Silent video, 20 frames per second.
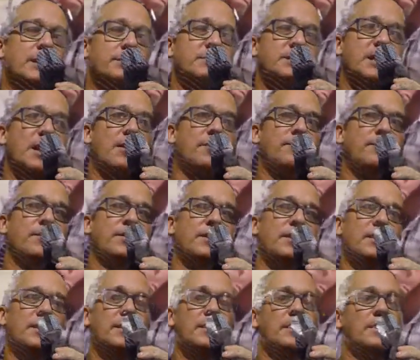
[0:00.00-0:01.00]
himself.
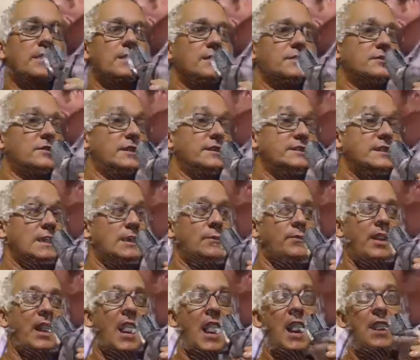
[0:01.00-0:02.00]
So let's say that
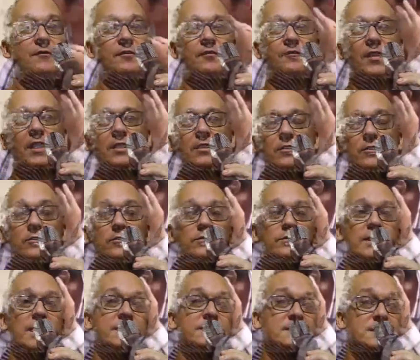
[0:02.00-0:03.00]
we have a fighter who
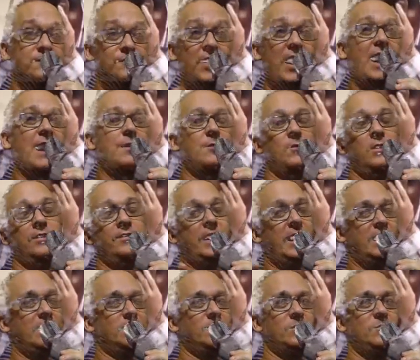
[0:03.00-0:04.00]
does Savat. Well,
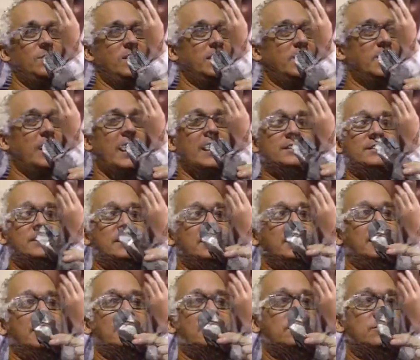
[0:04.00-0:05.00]
that would be
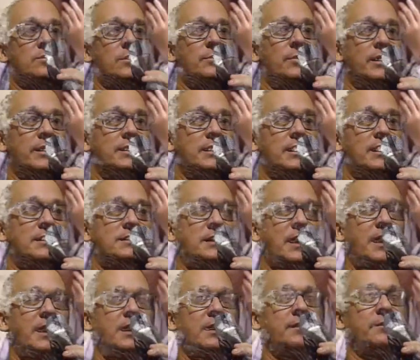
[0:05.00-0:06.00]
actually extremely
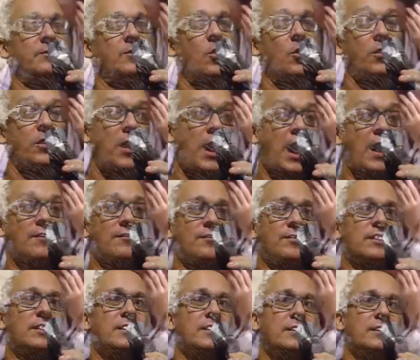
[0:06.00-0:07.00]
exciting. Or you have
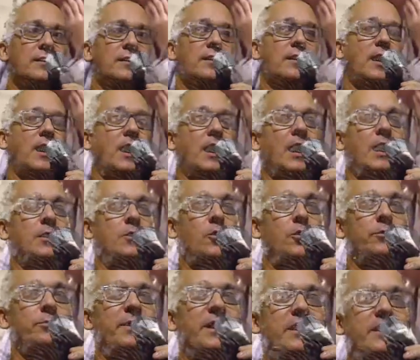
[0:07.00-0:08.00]
a
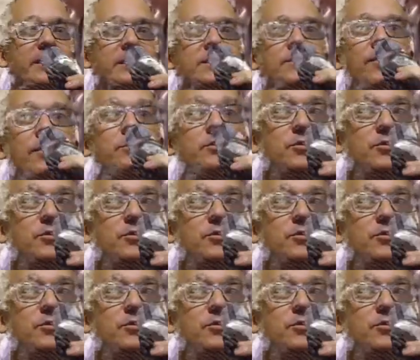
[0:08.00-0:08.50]
gold medalist from